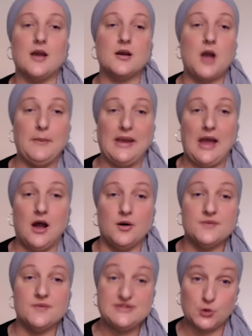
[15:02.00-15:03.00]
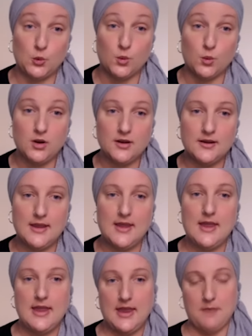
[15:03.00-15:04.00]
coming out of school
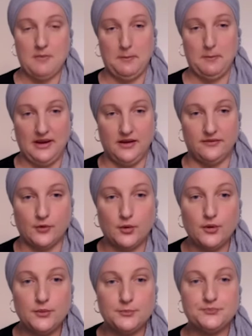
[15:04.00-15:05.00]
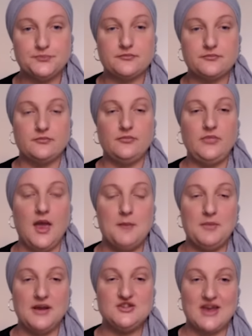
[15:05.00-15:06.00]
in my pinafore and
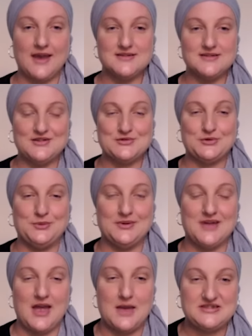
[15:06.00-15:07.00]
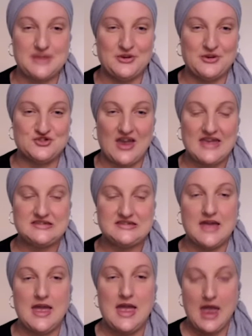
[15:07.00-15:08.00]
my checked little uh, summer dress
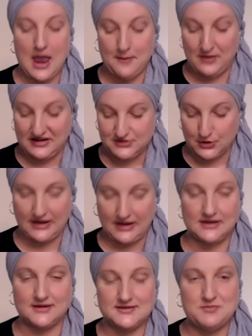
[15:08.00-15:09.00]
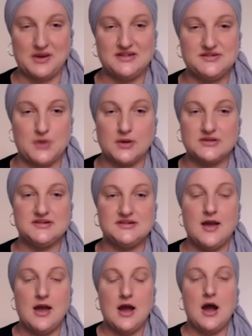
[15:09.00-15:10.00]
and my stockings, my socks
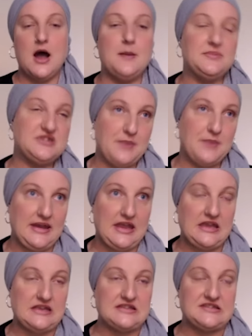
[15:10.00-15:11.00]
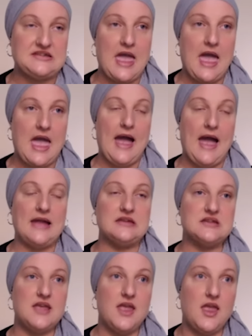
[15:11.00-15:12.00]
up to my knees. And
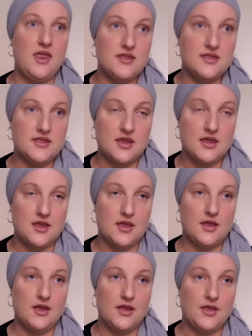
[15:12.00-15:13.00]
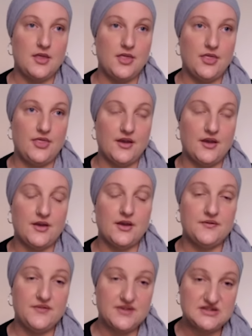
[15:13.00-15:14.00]
in the
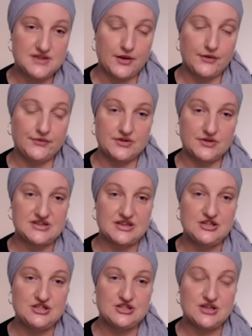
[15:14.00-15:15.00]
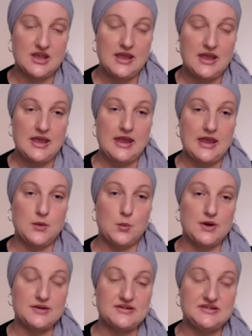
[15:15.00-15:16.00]
video footage, it
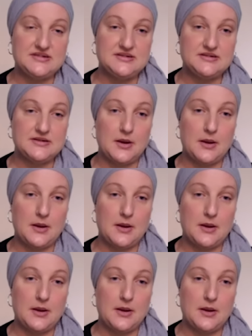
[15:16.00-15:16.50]
was